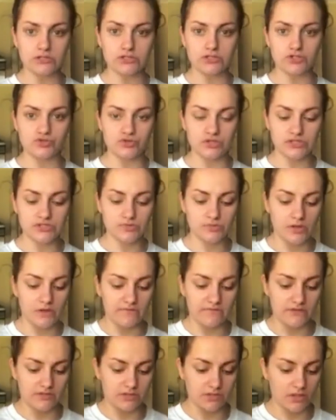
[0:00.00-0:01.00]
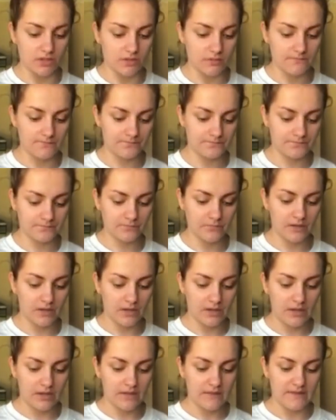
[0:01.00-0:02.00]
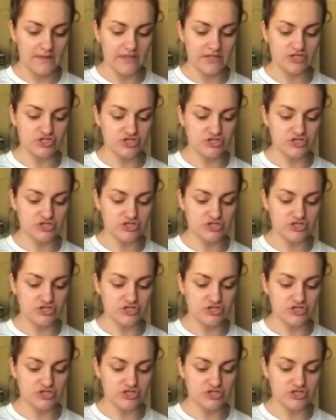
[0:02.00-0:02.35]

to drizzle over the top. Then